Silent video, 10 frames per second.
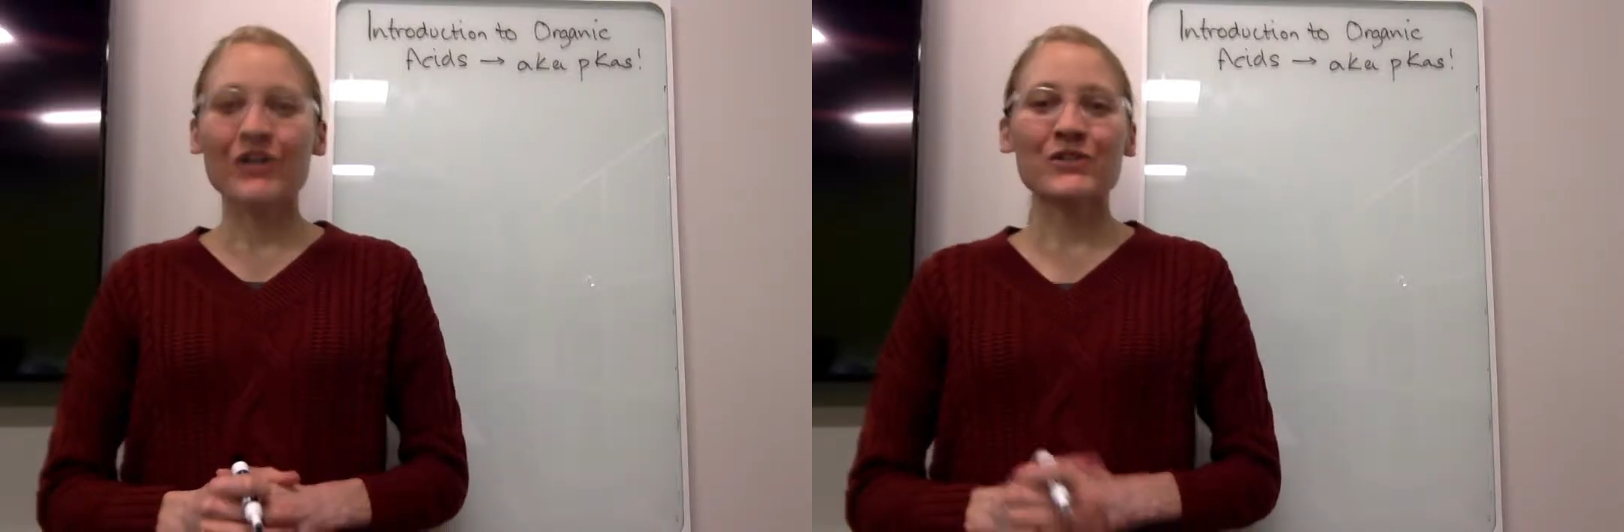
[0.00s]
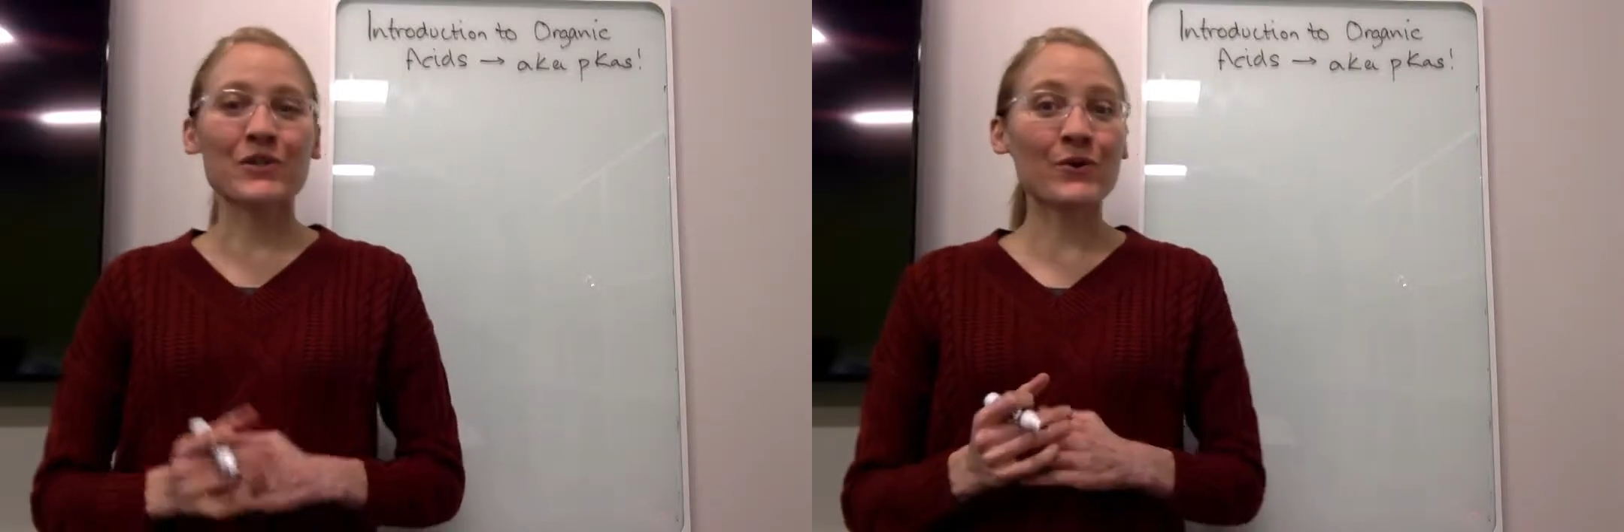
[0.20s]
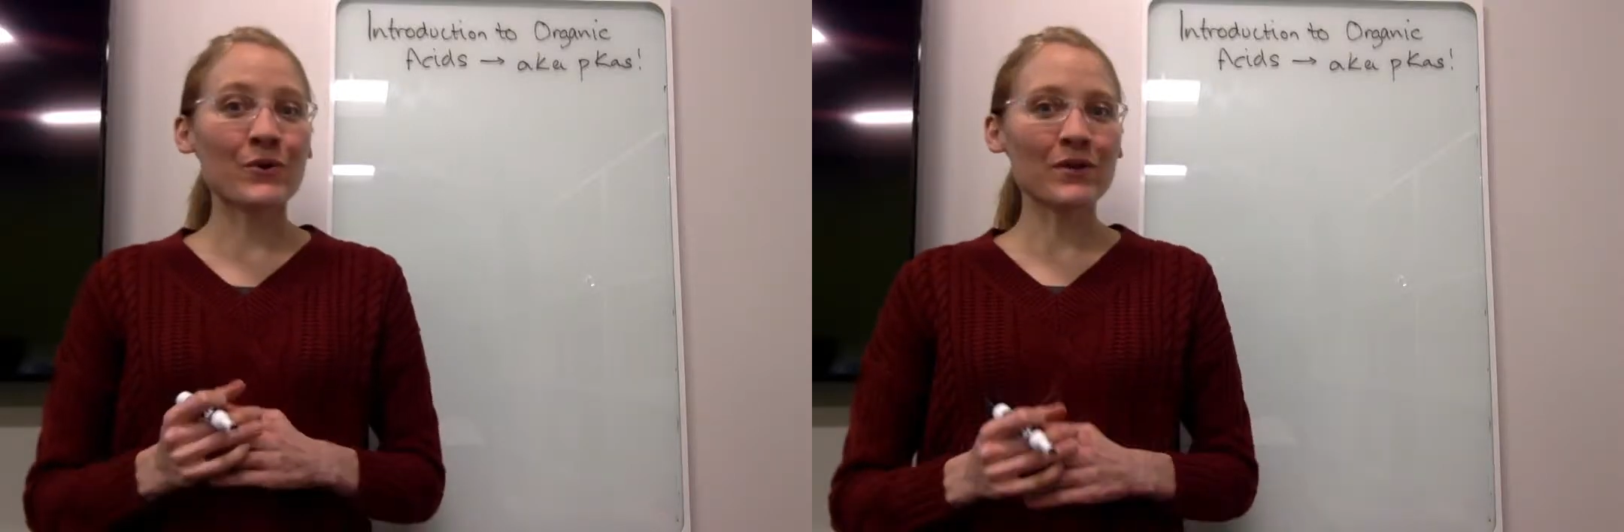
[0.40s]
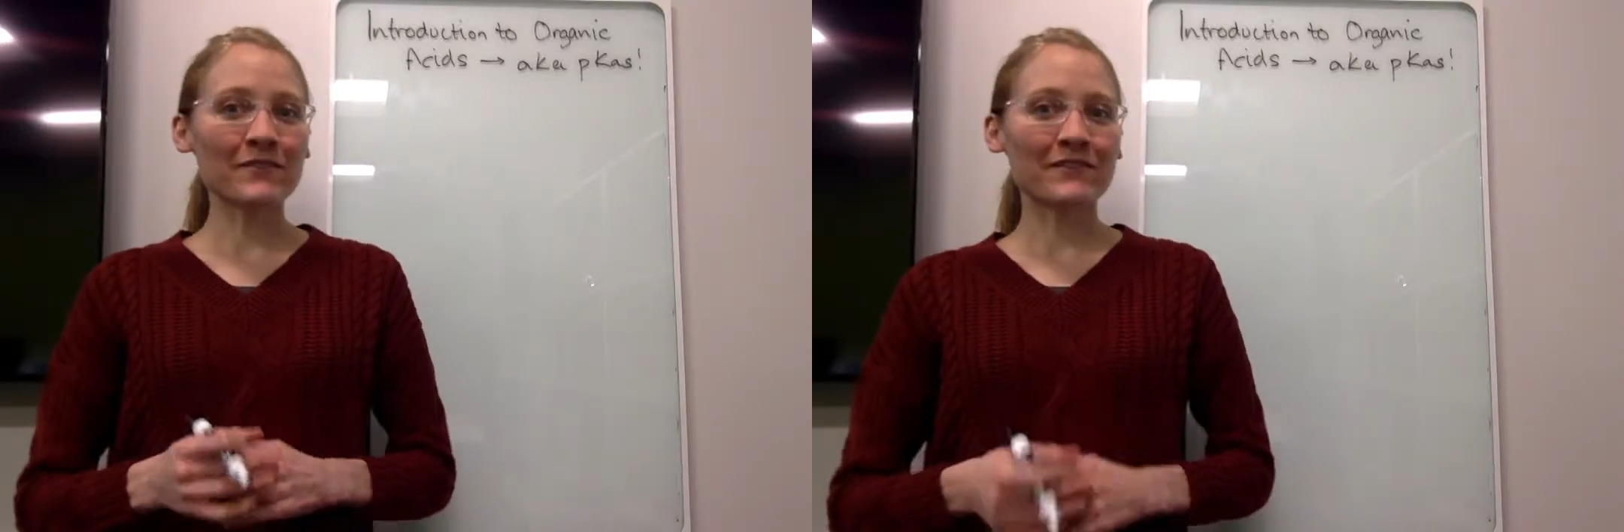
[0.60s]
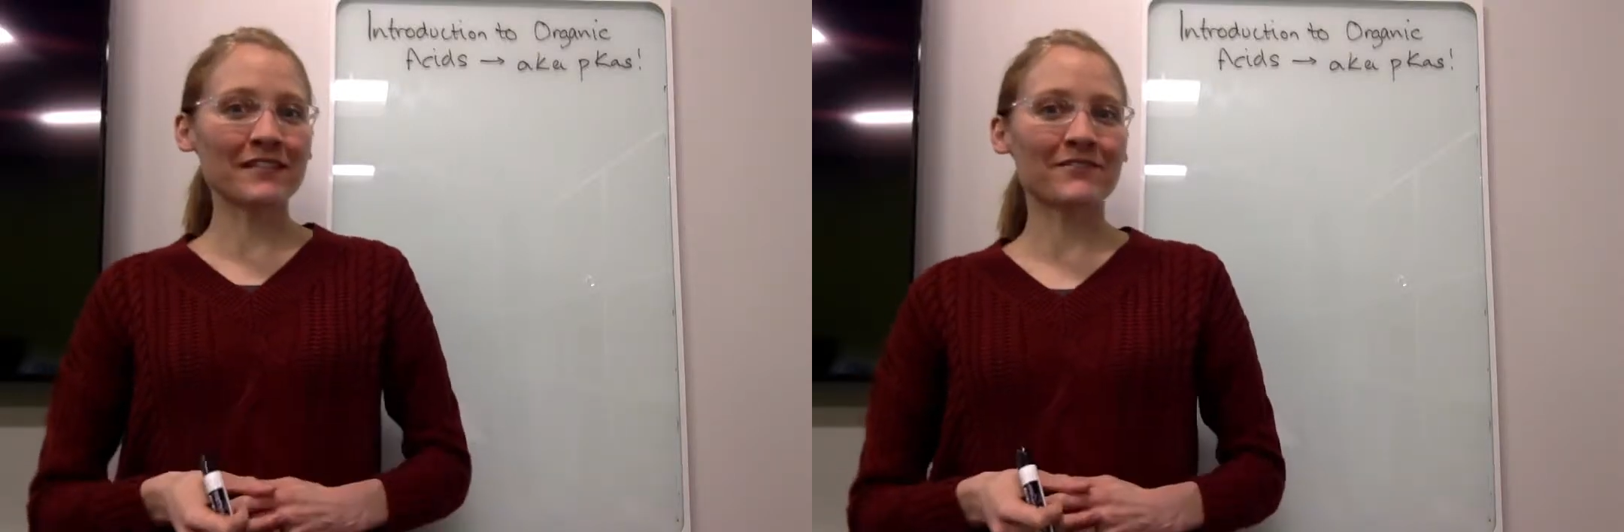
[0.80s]
So the goal
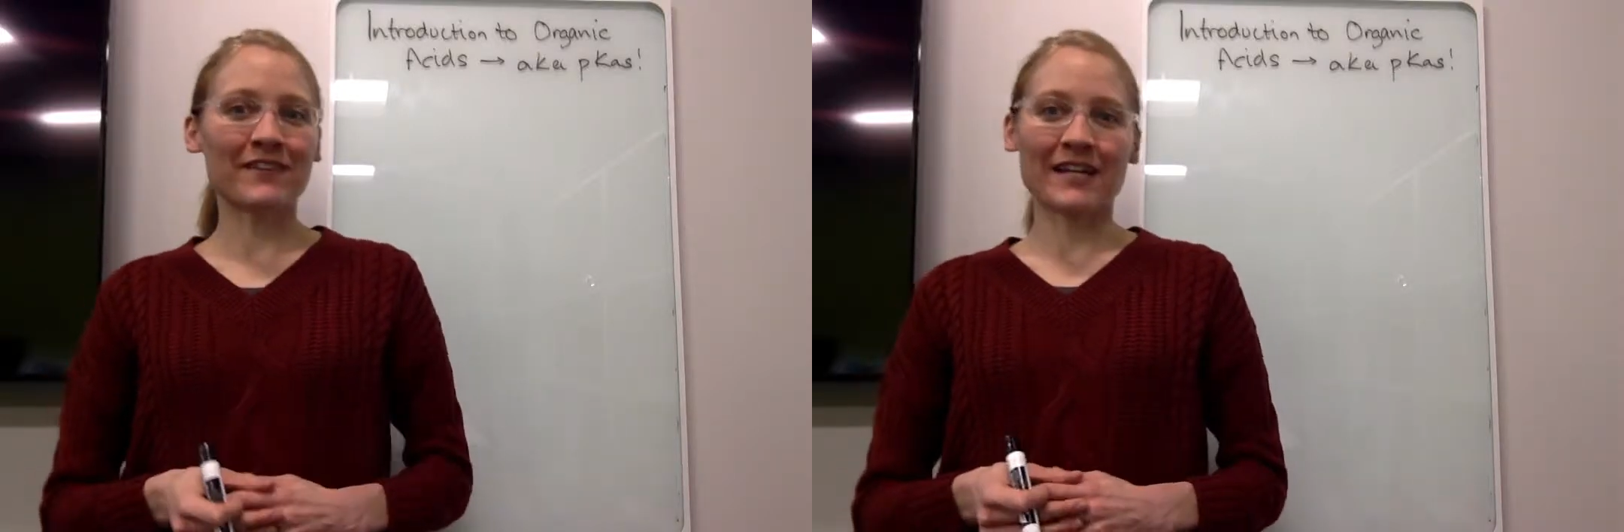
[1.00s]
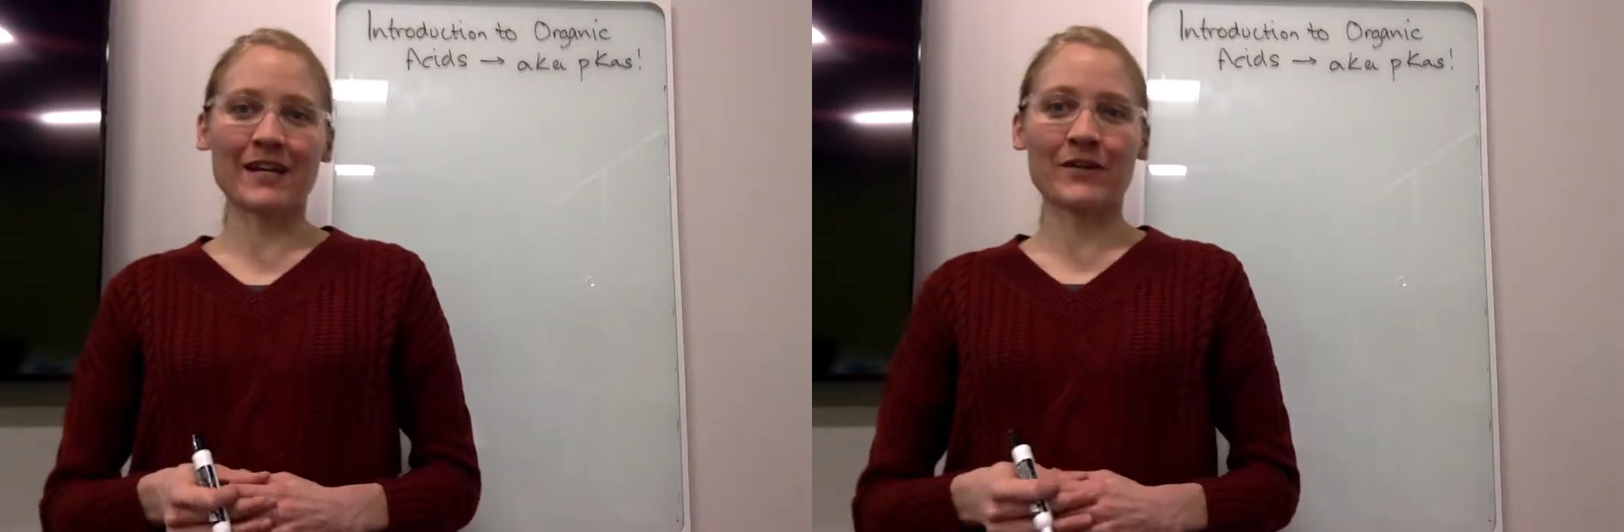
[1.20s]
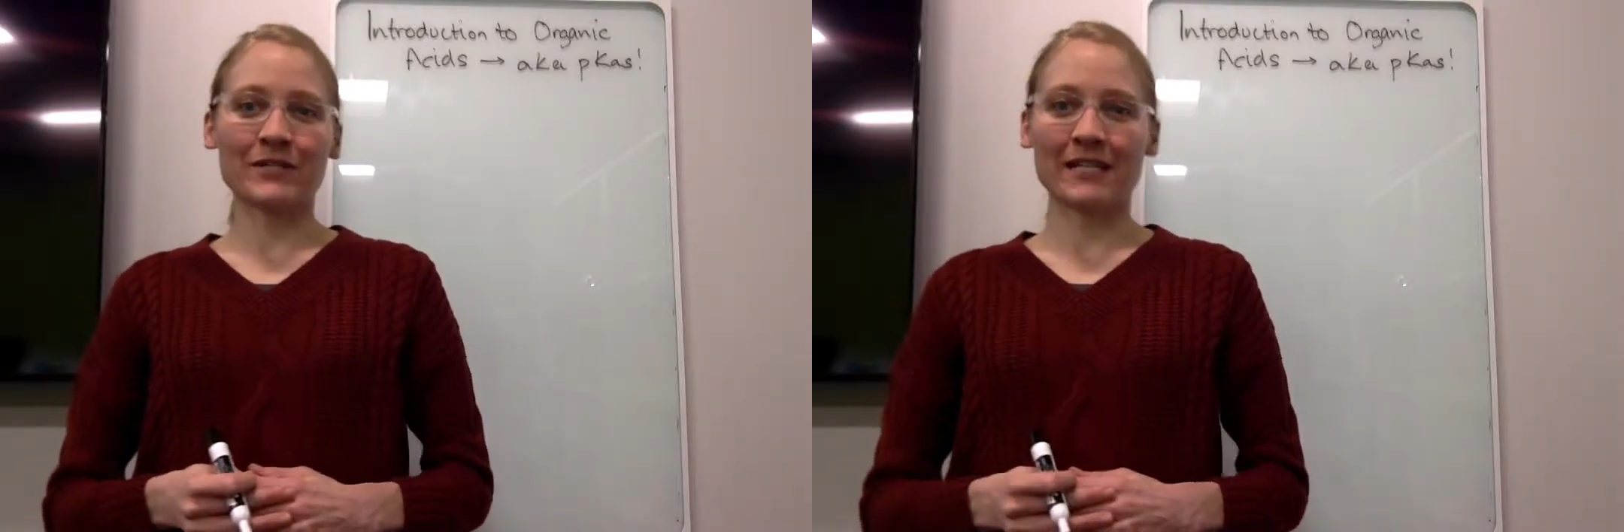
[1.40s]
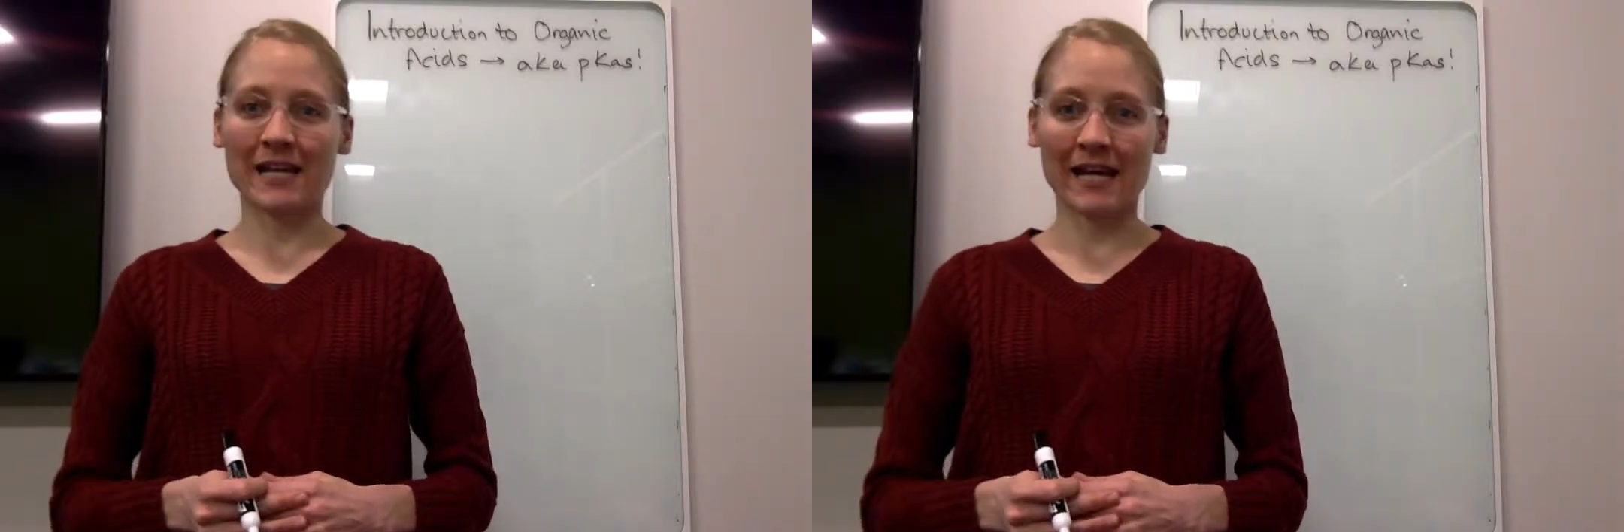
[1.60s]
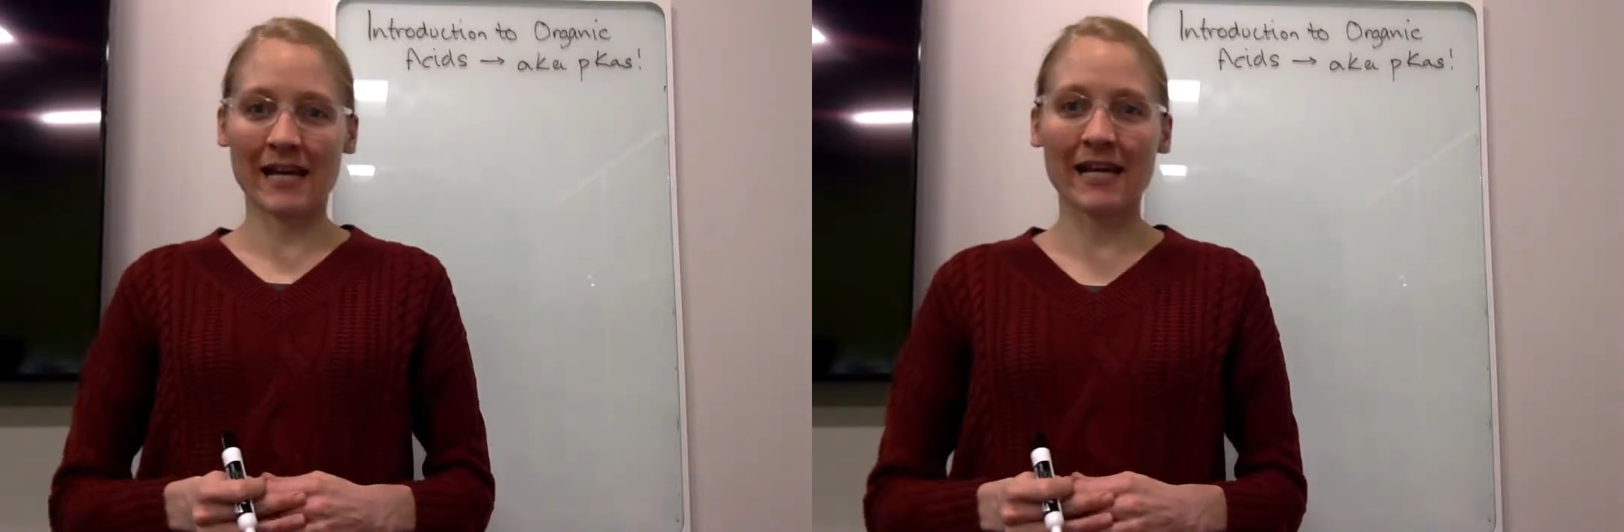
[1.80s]
of this video
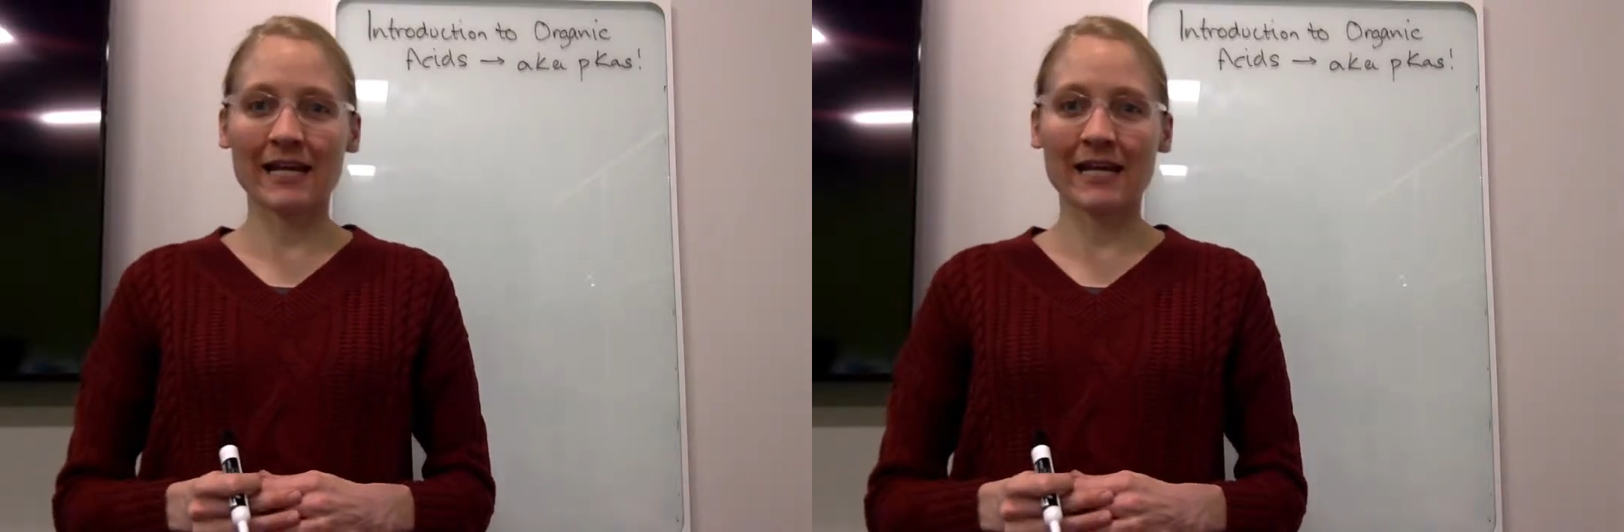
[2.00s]
today